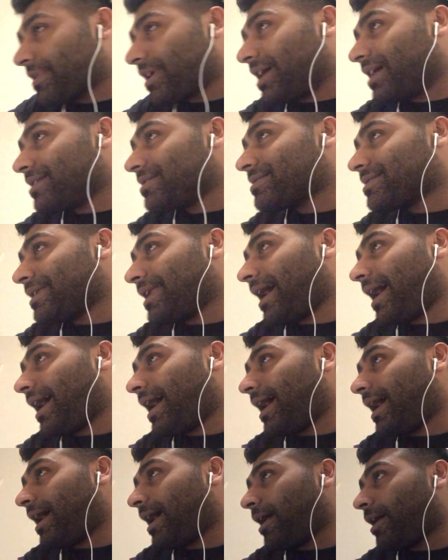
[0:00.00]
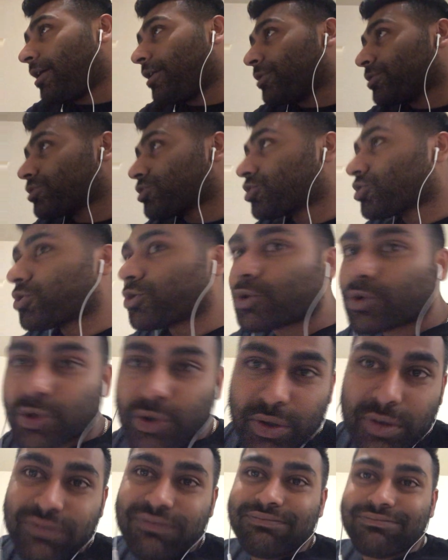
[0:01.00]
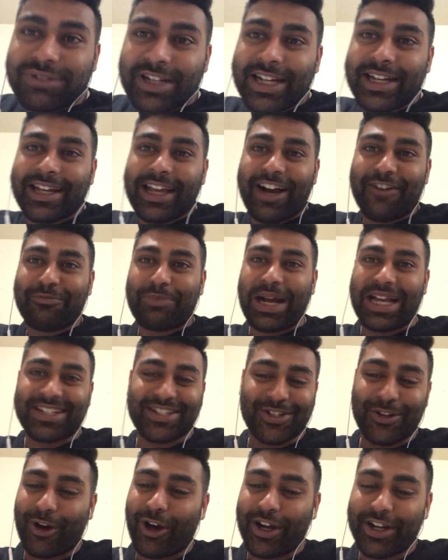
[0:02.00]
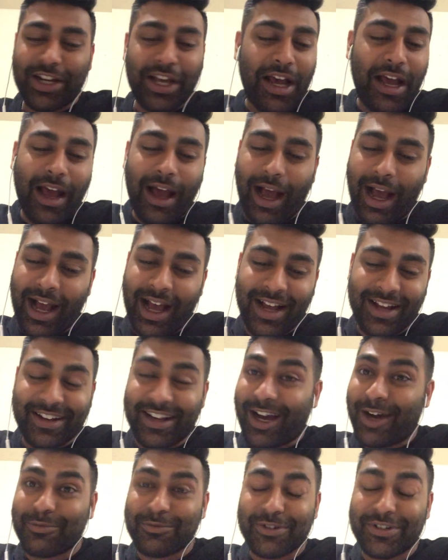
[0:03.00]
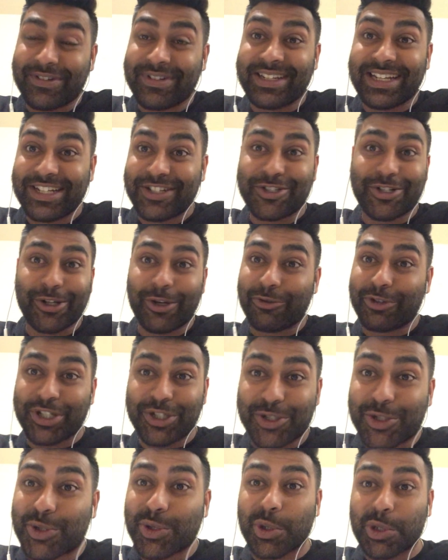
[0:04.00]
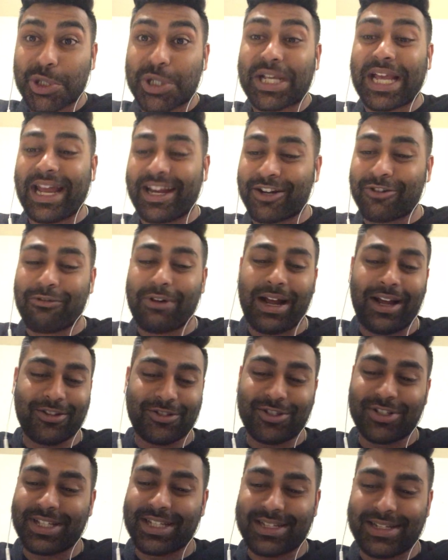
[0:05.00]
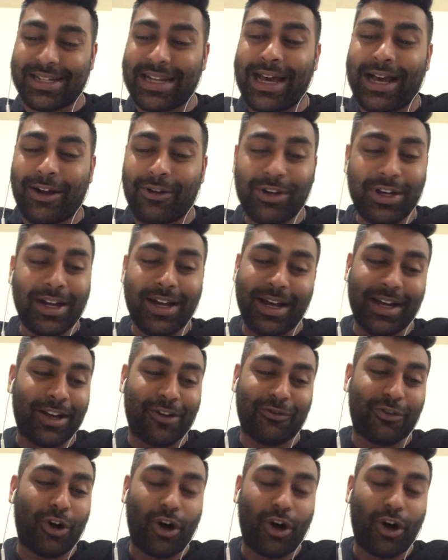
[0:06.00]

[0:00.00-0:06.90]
it's now nearly 9:30 and I'm literally only just getting around to this now and I've